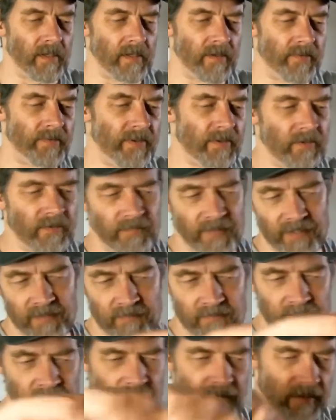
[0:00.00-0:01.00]
think of it,
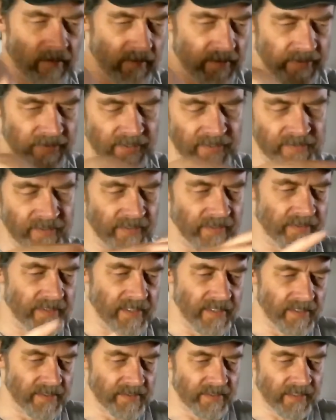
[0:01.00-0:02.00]
you know, as just a
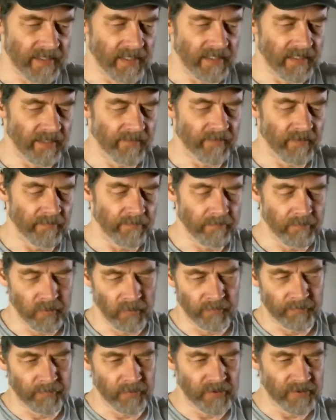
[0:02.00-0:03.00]
disc, and if you
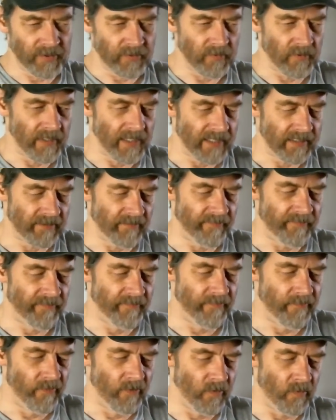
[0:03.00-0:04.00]
push the collective
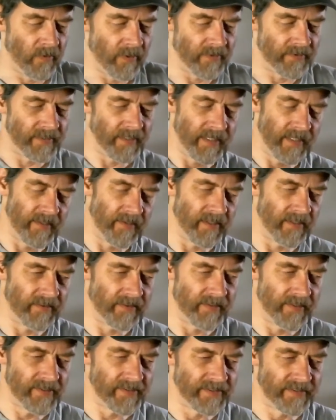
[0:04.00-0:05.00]
forward,
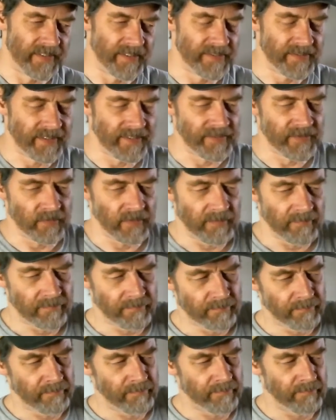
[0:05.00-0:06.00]
this disc is going
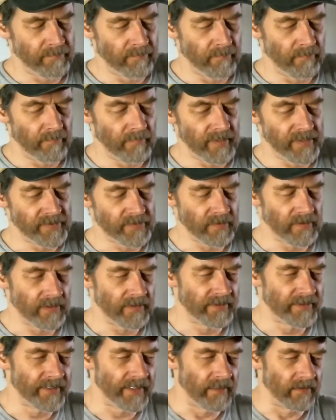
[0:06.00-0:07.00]
to
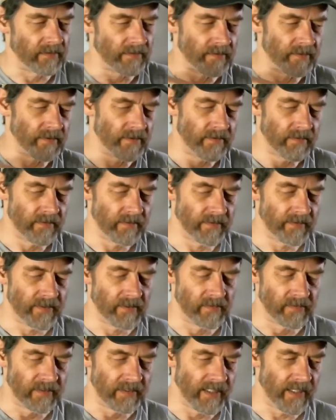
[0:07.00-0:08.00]

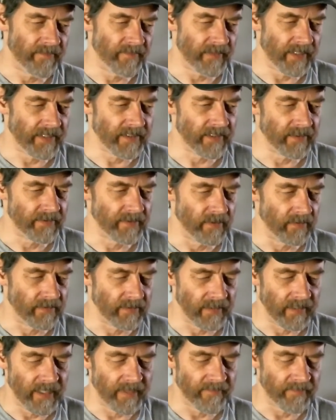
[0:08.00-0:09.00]
tilt left. It can tilt
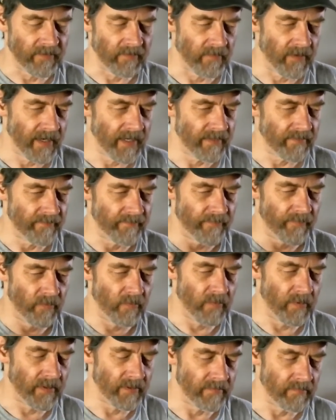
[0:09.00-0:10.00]
left, right,
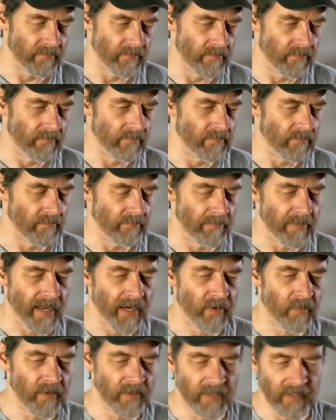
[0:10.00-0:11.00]
forward,
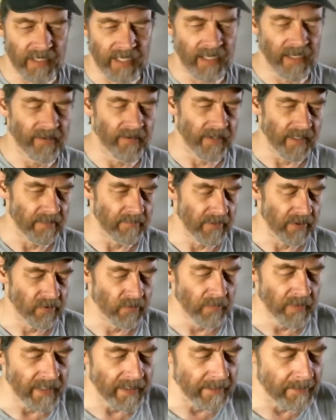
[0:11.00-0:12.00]
backward, and anything in
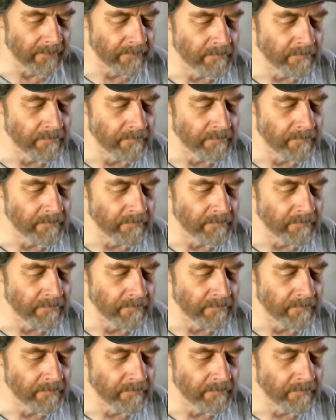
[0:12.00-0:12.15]
between.